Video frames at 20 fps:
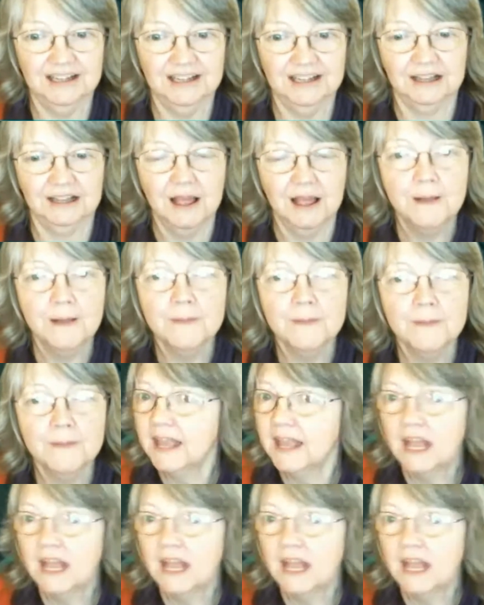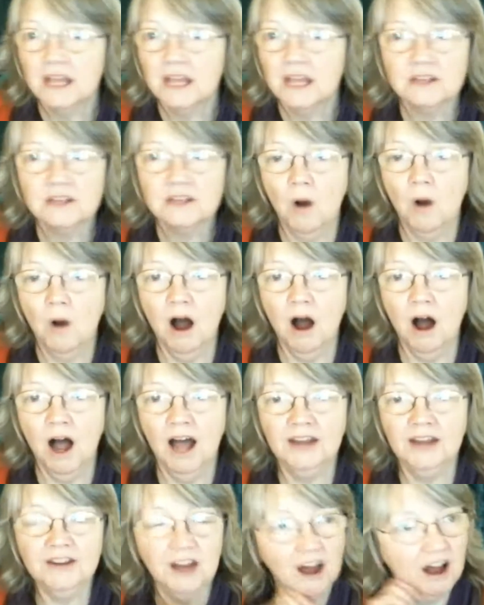So, and
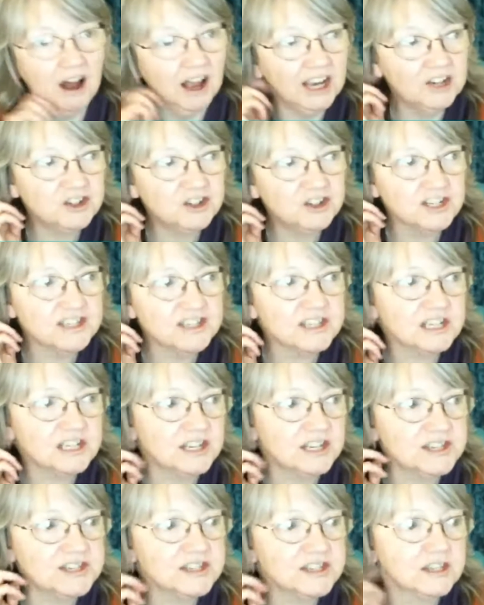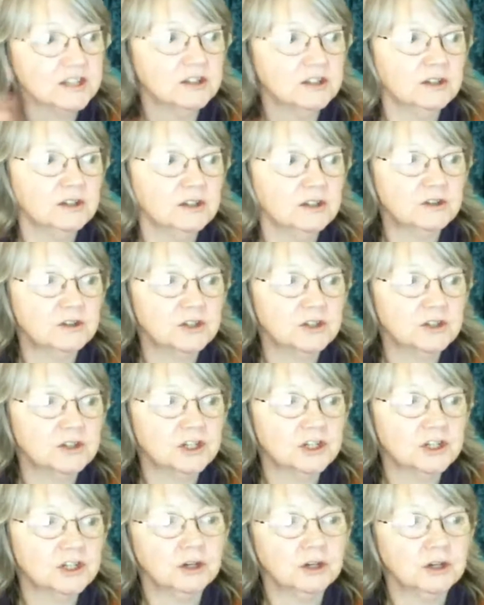I just listen to,
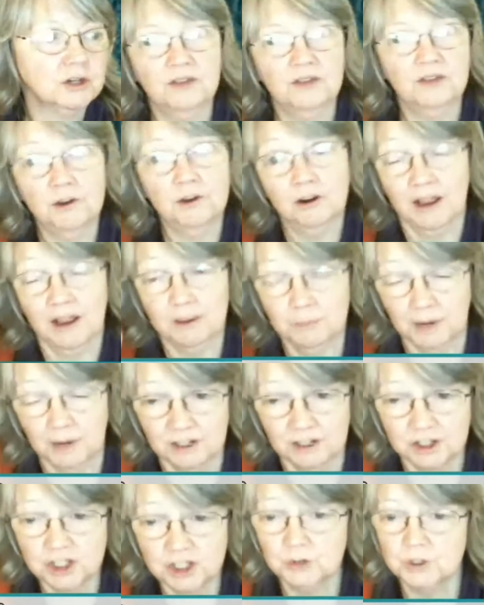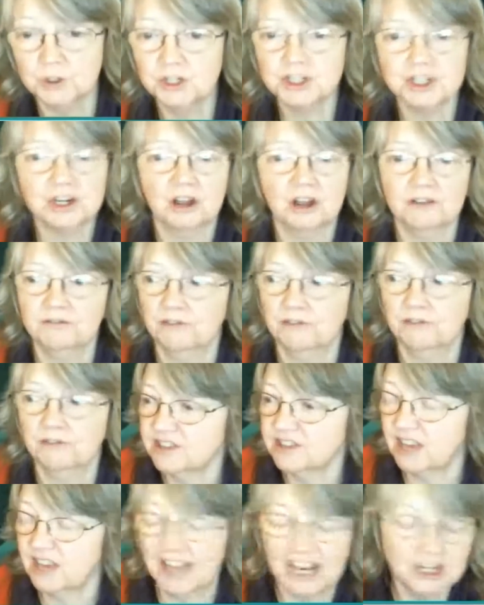if you like, my intuition.
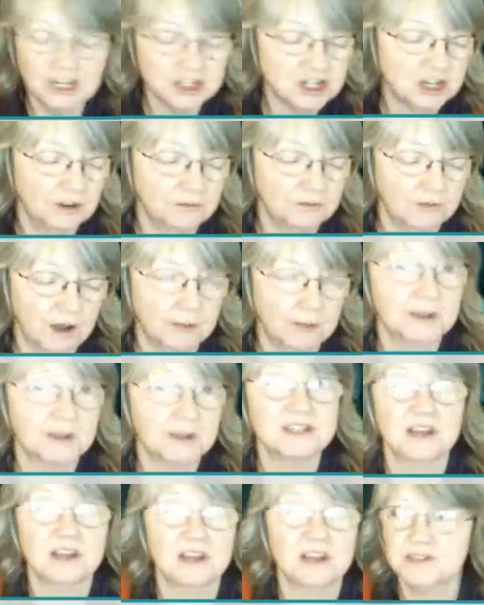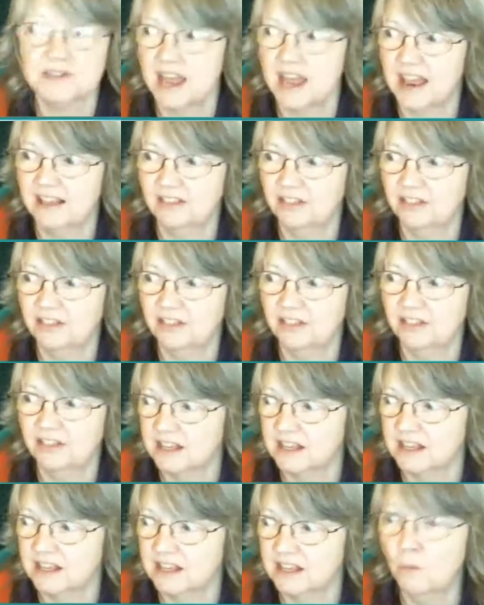Occasionally I'll find myself saying things and I'm thinking,
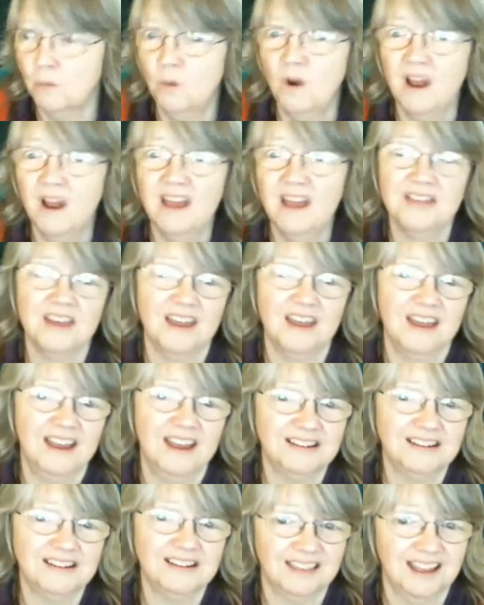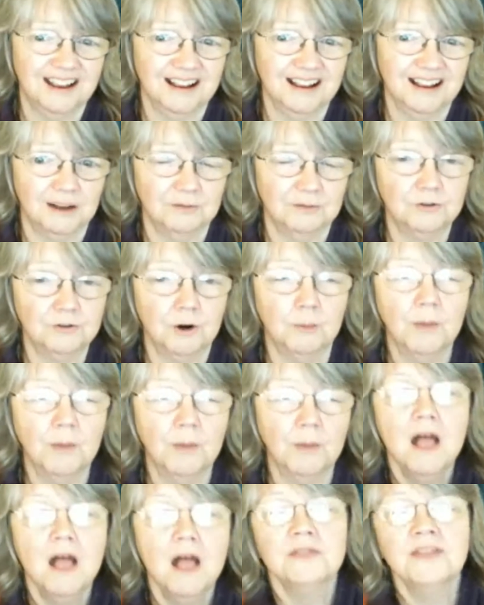where the heck did that come from?
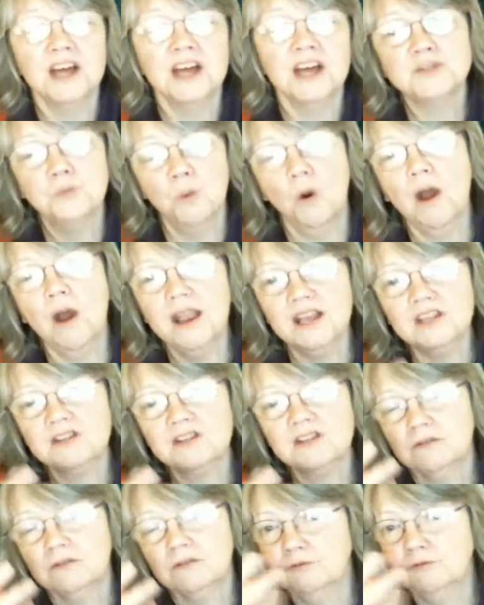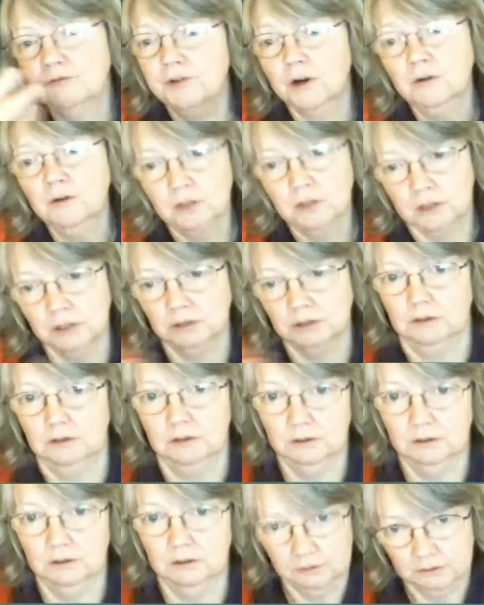That's why it's vocal
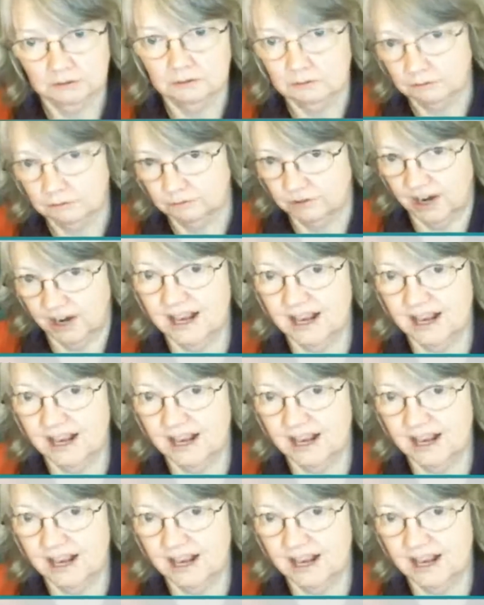Reiki.